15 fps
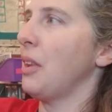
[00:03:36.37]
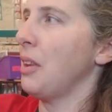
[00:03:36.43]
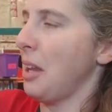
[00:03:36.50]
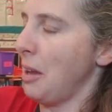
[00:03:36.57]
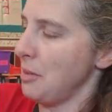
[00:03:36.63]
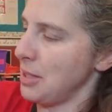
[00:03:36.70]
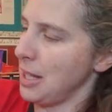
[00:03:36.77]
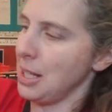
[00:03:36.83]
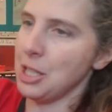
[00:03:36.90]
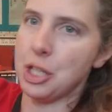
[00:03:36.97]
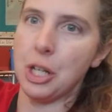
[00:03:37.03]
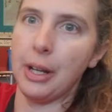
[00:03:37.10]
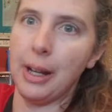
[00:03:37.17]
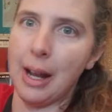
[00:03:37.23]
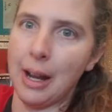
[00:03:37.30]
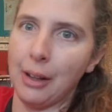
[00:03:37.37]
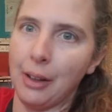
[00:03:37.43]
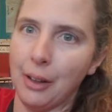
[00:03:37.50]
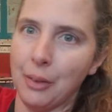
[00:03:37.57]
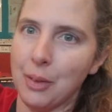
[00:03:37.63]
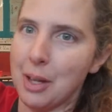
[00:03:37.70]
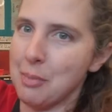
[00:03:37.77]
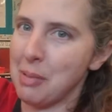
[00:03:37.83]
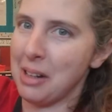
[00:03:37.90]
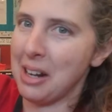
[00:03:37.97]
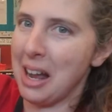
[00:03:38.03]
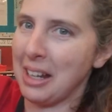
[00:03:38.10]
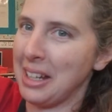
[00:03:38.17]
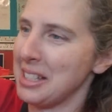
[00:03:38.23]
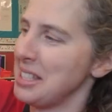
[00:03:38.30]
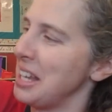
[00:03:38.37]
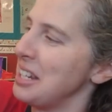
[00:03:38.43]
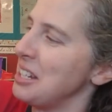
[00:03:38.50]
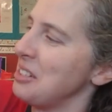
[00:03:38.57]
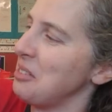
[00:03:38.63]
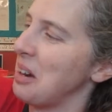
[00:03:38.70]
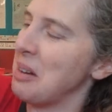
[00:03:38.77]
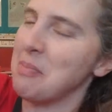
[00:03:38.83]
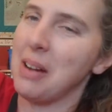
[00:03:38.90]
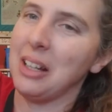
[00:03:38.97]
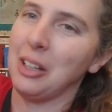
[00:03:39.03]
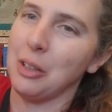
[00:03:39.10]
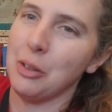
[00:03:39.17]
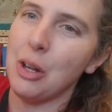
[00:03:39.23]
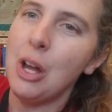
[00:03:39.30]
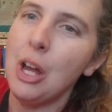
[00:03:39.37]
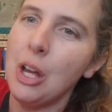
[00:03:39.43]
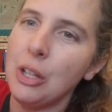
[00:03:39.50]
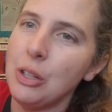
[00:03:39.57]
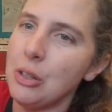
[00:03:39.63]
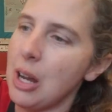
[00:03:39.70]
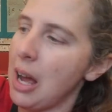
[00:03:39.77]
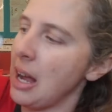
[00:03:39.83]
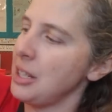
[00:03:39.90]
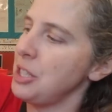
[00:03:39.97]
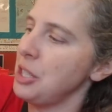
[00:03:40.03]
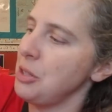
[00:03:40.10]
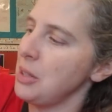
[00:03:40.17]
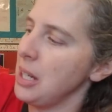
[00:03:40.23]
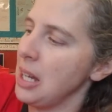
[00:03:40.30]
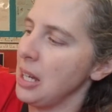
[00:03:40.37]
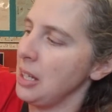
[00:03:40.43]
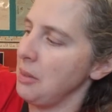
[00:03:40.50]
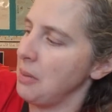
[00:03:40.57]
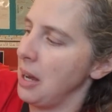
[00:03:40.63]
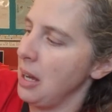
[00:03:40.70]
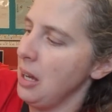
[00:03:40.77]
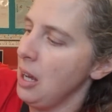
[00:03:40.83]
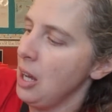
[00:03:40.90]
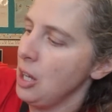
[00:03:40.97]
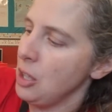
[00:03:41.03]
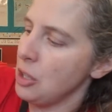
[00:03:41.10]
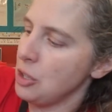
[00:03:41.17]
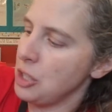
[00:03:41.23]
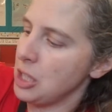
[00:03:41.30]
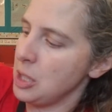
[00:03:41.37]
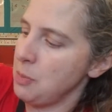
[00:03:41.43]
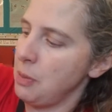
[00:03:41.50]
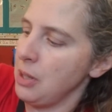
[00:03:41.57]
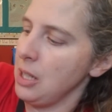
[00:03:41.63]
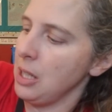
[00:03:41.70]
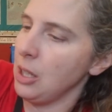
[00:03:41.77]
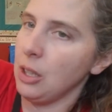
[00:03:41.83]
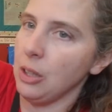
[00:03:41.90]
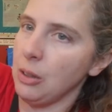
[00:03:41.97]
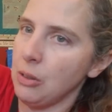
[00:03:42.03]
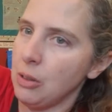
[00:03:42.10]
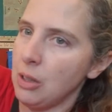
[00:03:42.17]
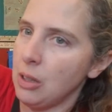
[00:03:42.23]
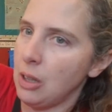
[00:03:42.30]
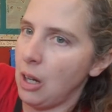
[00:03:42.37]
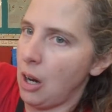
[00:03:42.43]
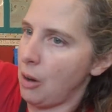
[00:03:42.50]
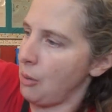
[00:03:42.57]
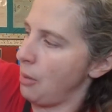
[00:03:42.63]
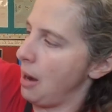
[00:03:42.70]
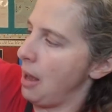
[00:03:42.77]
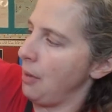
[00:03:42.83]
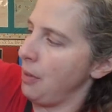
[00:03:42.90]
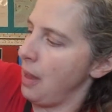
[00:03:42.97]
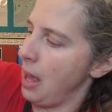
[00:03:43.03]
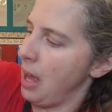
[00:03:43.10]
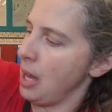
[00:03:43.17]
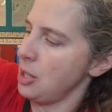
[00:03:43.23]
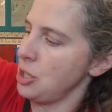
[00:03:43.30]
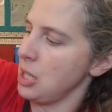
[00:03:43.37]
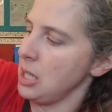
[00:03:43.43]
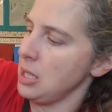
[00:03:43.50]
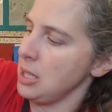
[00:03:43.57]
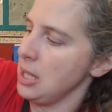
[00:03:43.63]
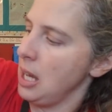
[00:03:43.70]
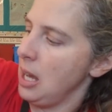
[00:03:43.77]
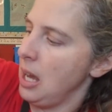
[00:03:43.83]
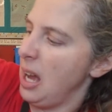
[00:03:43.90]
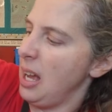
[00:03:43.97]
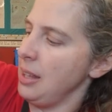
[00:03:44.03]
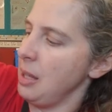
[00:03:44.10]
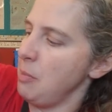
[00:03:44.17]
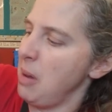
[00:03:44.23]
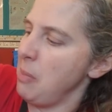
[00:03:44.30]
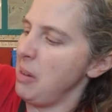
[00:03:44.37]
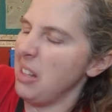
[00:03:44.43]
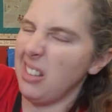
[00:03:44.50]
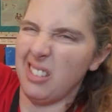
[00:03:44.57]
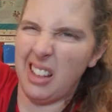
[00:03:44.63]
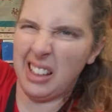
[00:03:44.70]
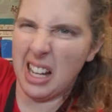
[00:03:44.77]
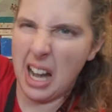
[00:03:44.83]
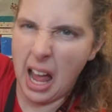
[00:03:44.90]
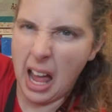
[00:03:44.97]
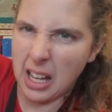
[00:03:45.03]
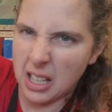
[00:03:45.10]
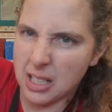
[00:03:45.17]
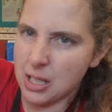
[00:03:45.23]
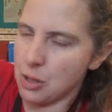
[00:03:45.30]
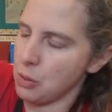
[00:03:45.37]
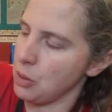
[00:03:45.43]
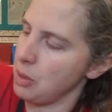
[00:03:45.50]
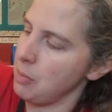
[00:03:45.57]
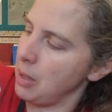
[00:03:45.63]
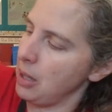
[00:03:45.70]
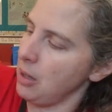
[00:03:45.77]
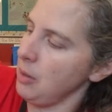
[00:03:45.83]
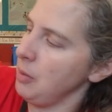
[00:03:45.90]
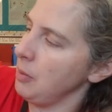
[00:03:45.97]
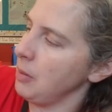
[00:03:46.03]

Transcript: I was going to show you how to glue it, but I guess I didn't grab my glue. You know how to do it anyway. You're just putting glue around the edges, and then maybe like an X through the middle,